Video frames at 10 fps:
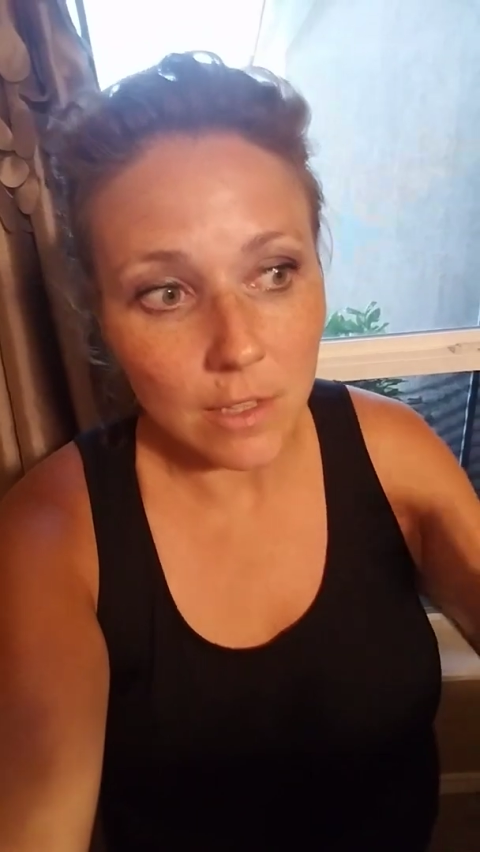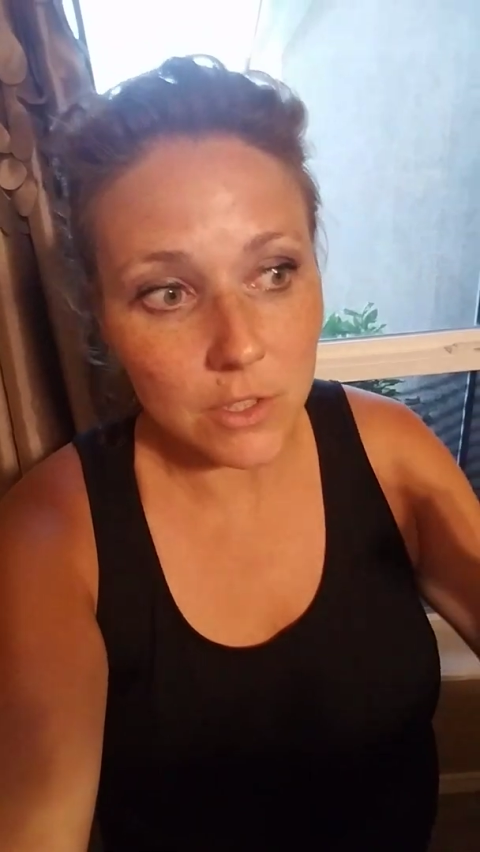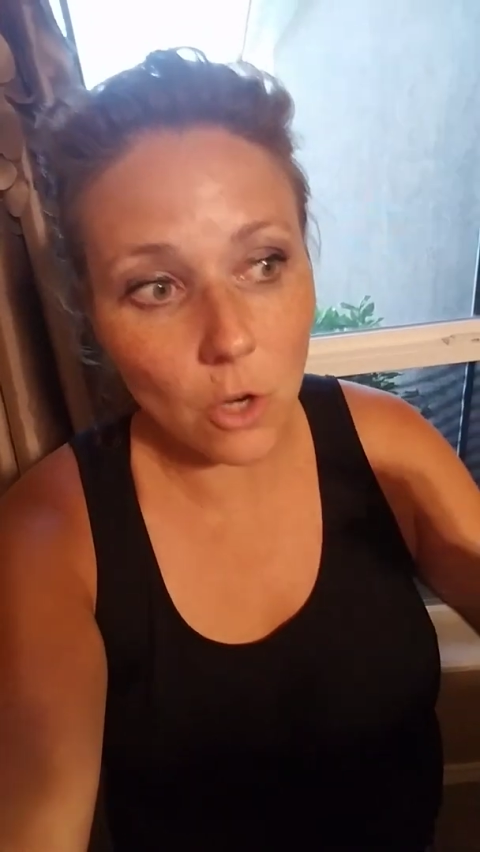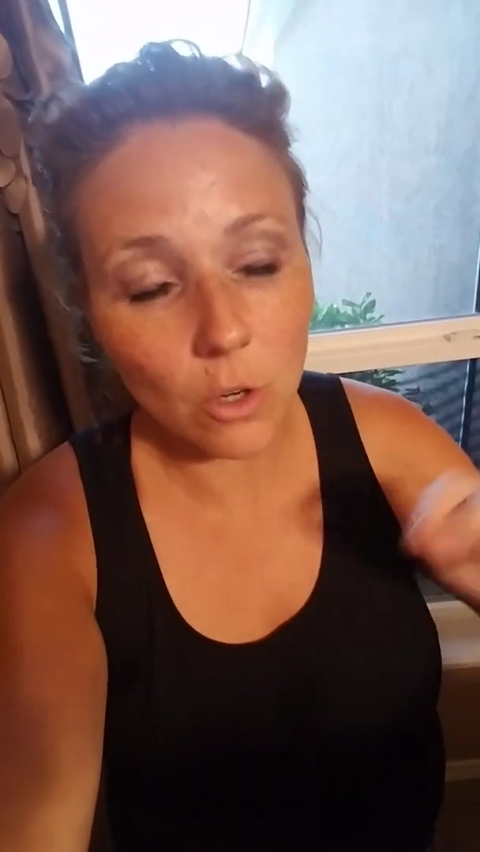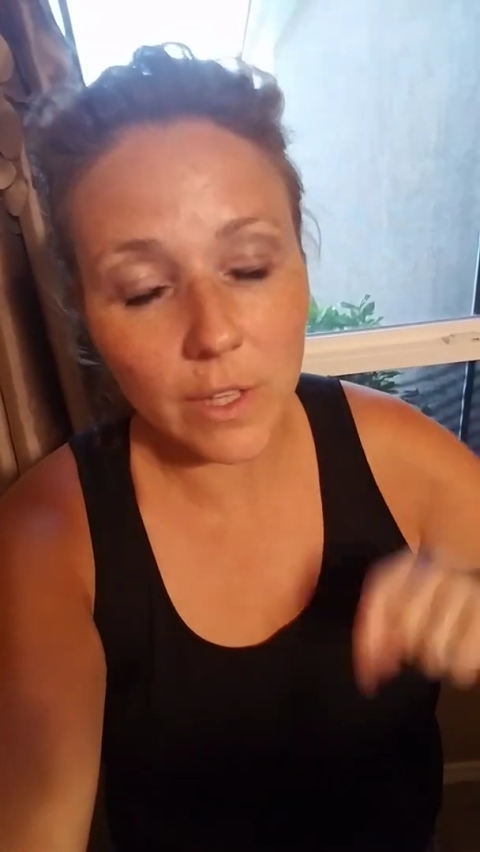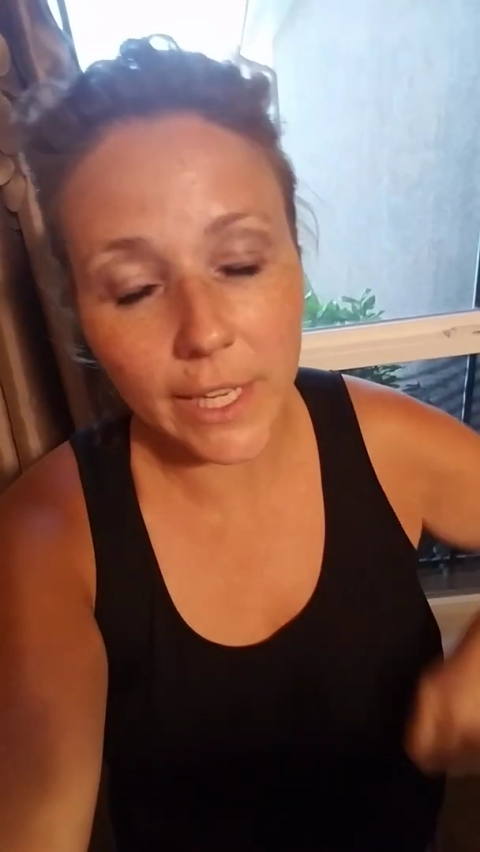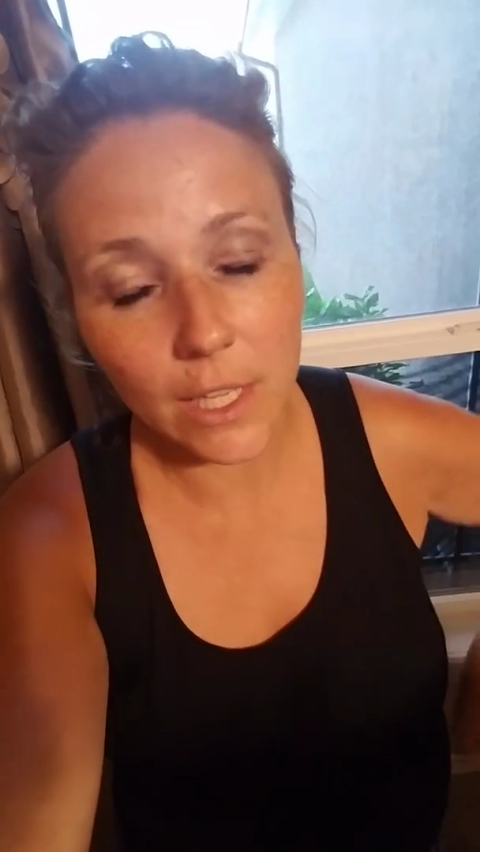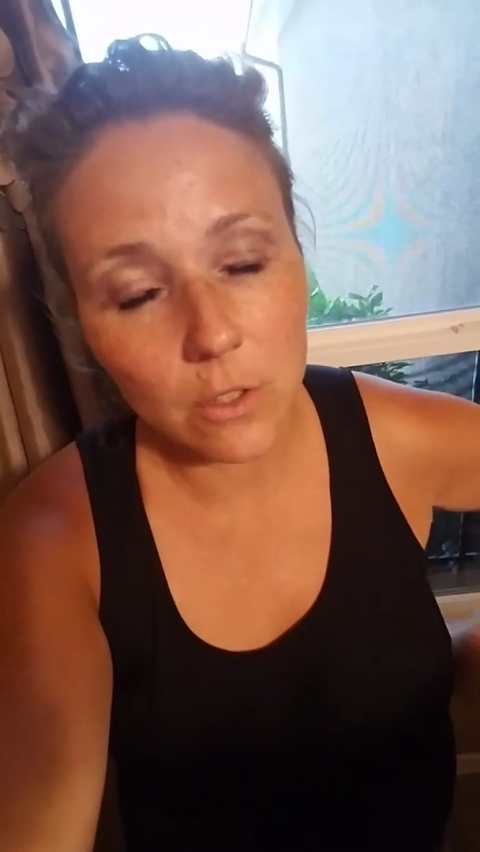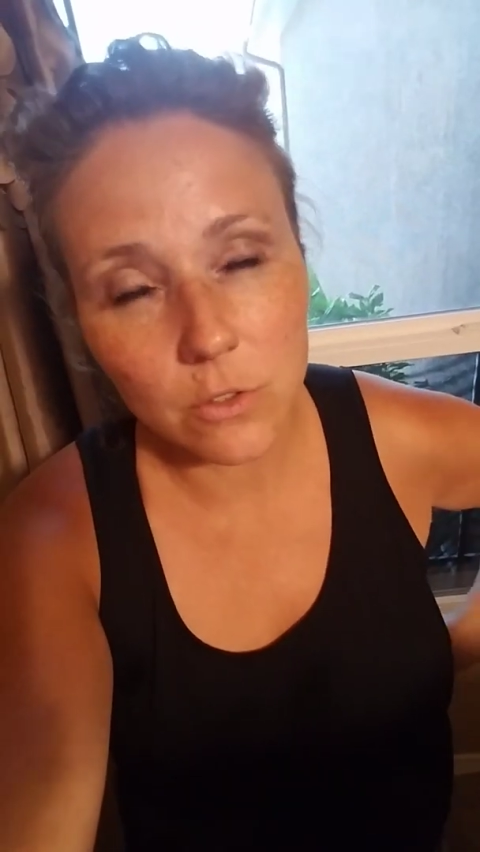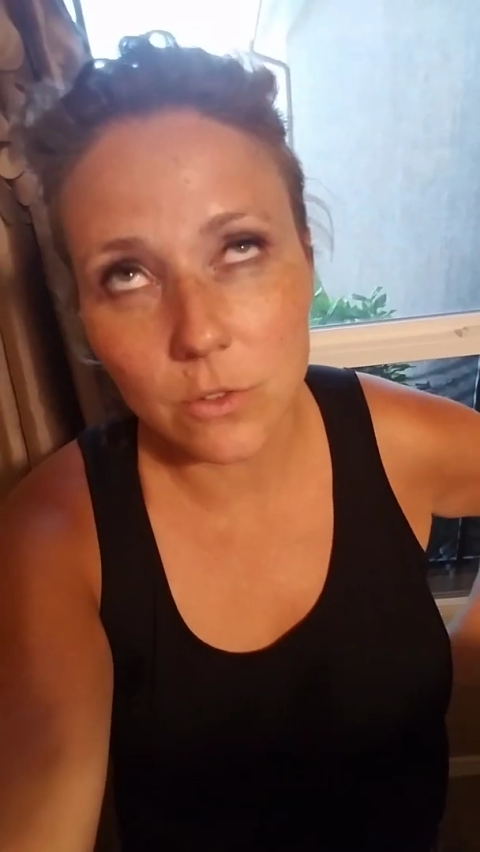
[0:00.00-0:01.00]
Totally
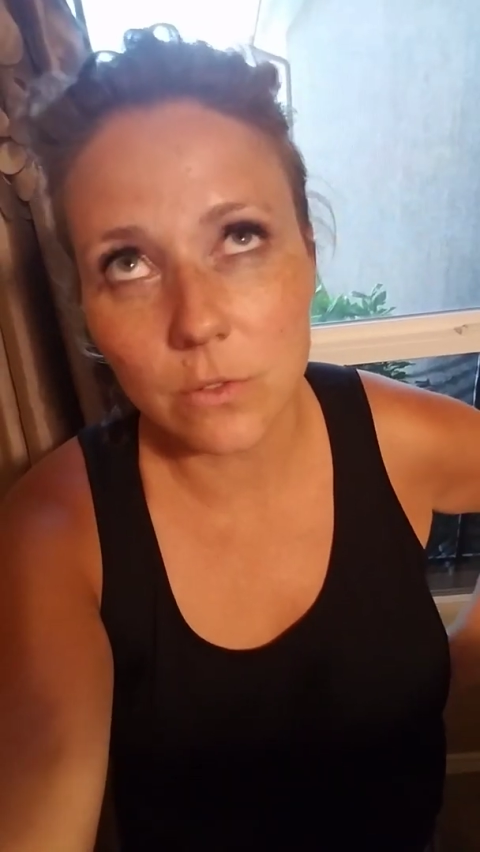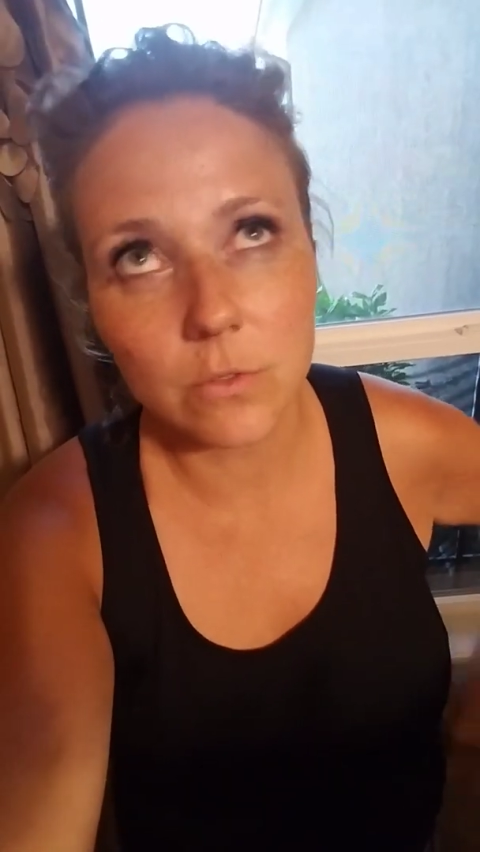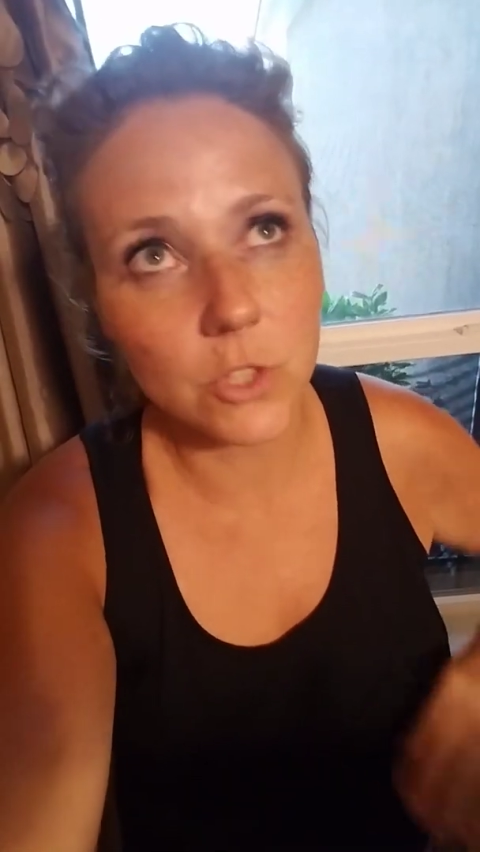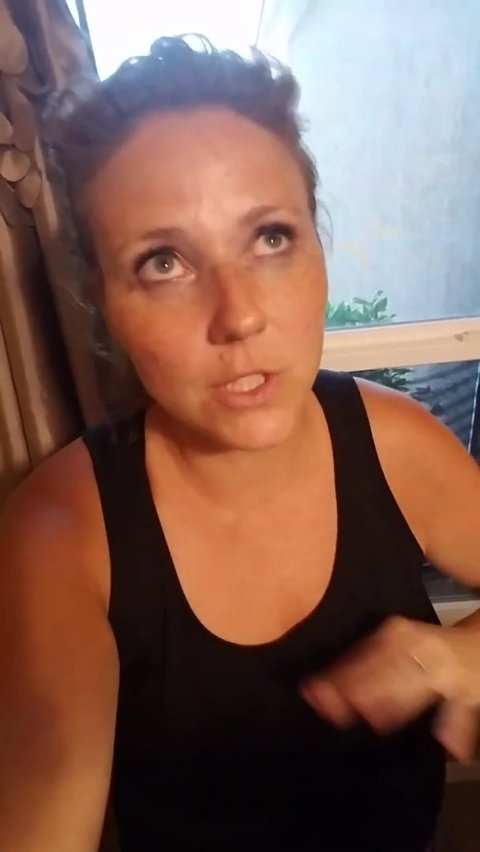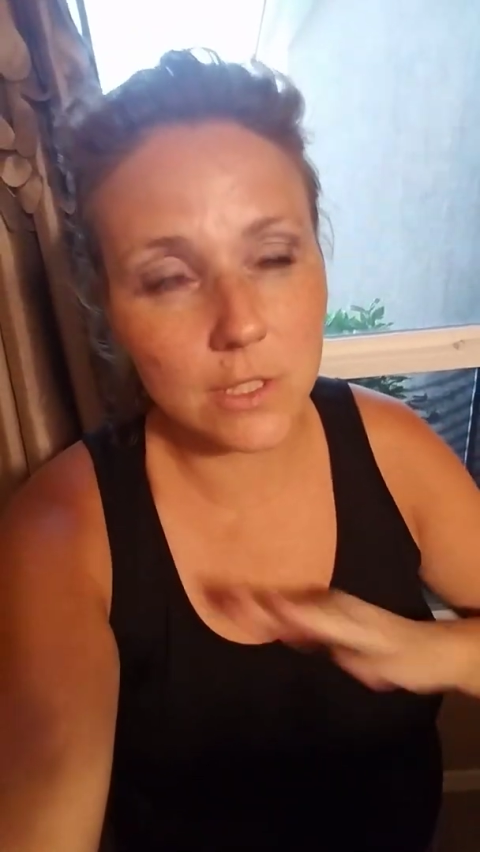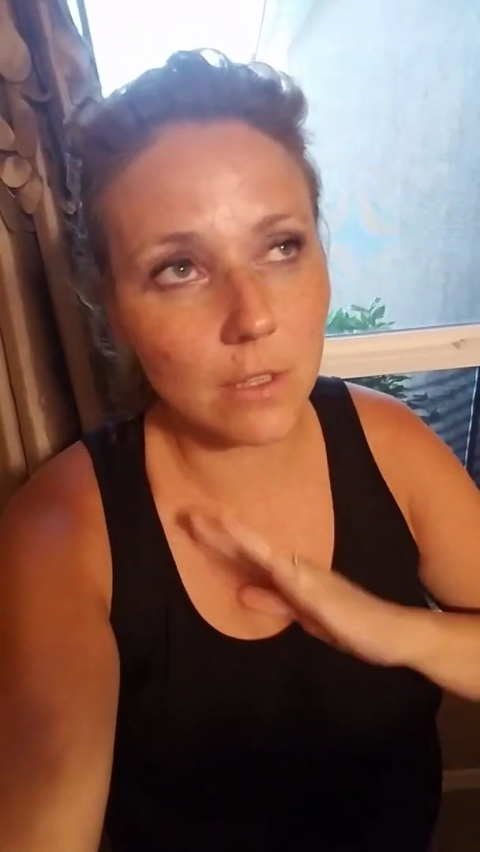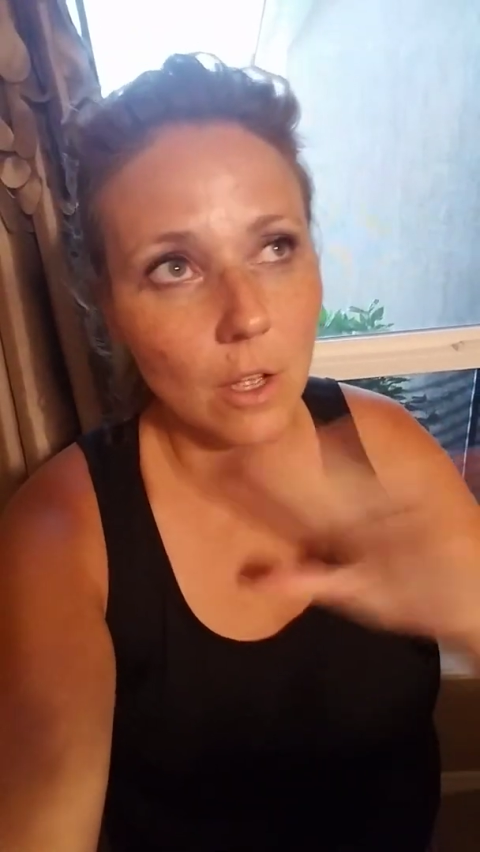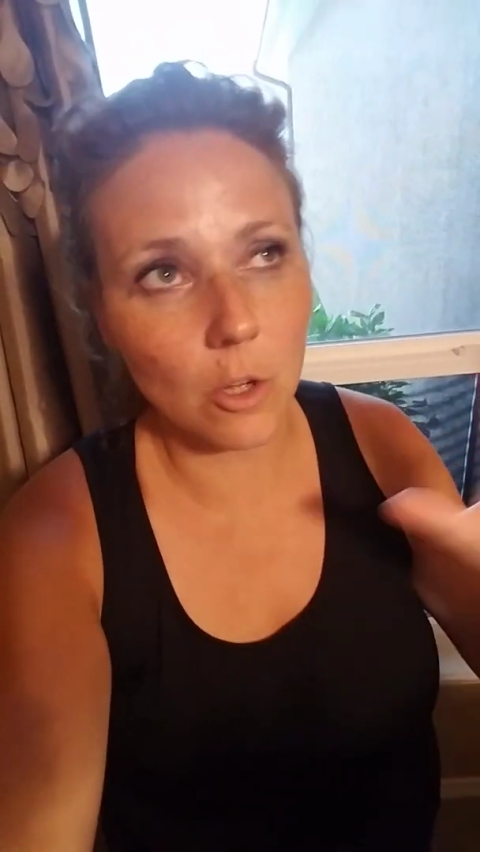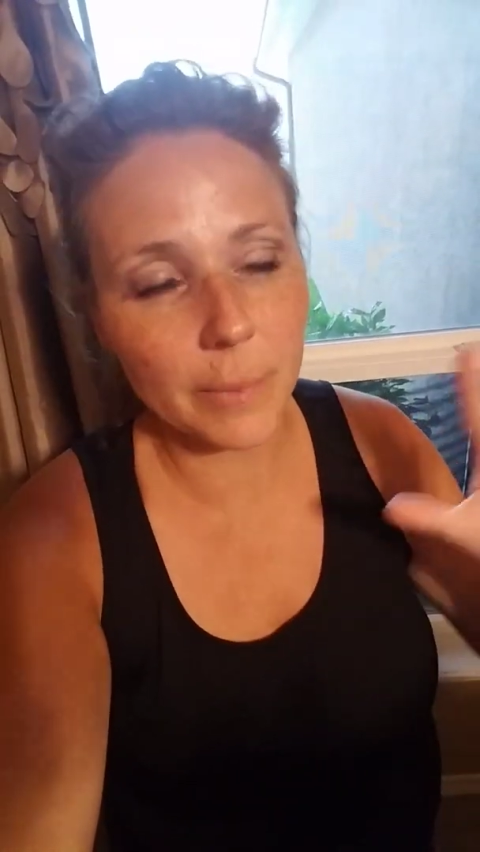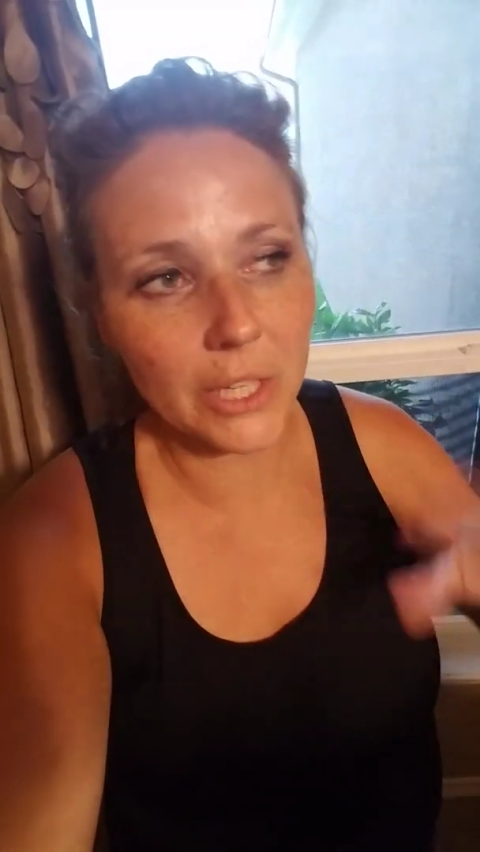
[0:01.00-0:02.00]
just,
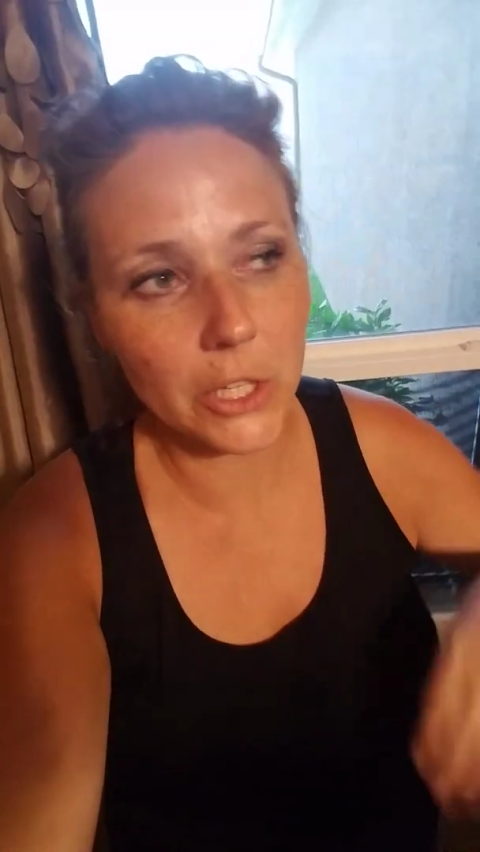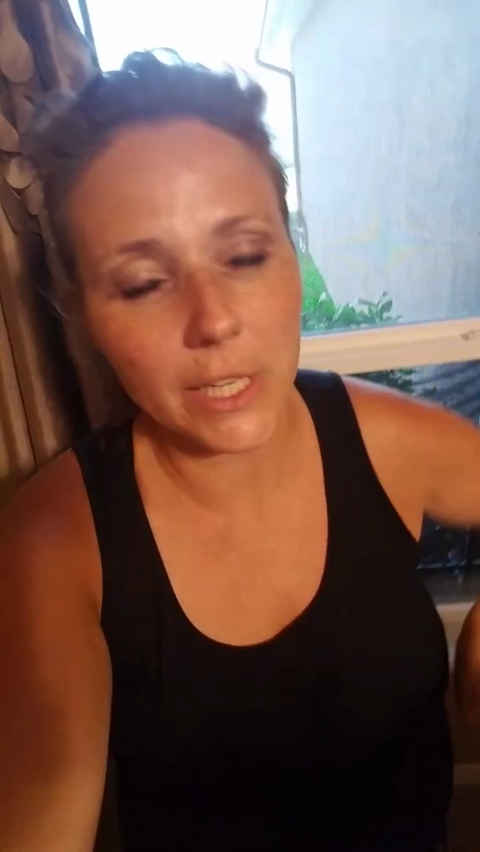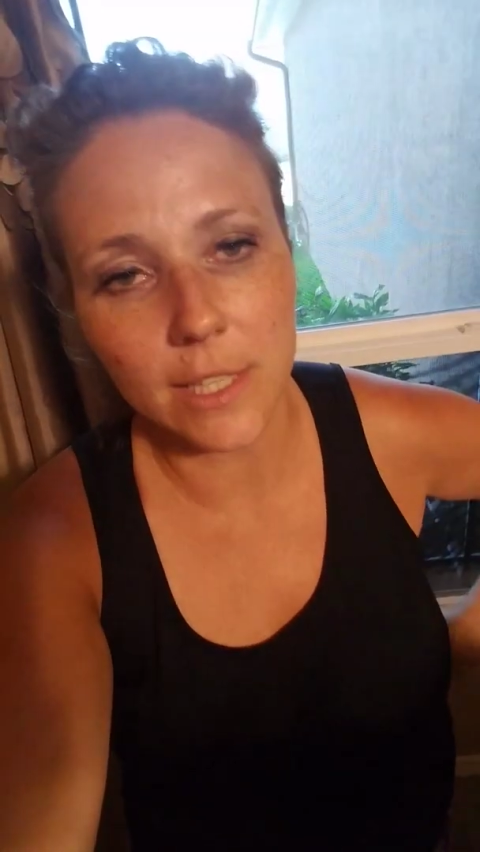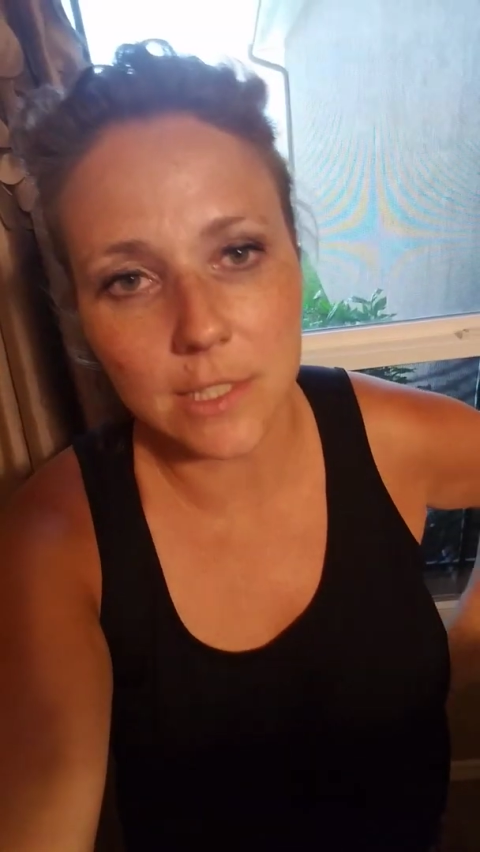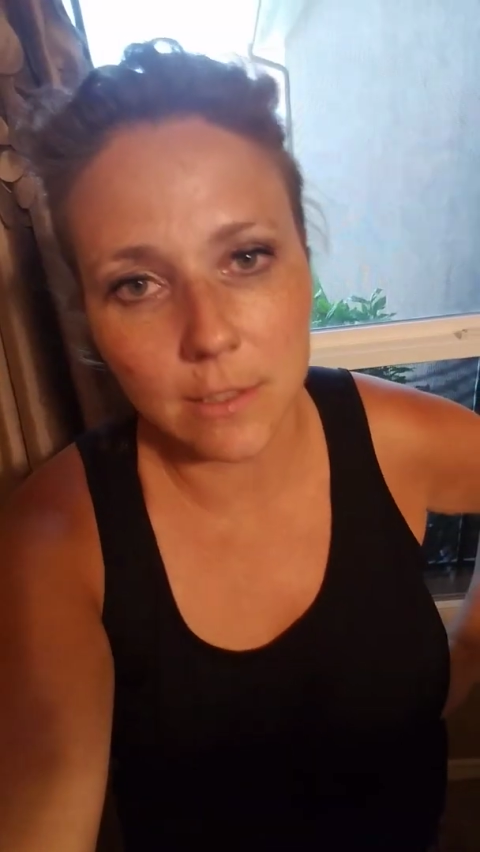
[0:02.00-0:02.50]
oh my goodness.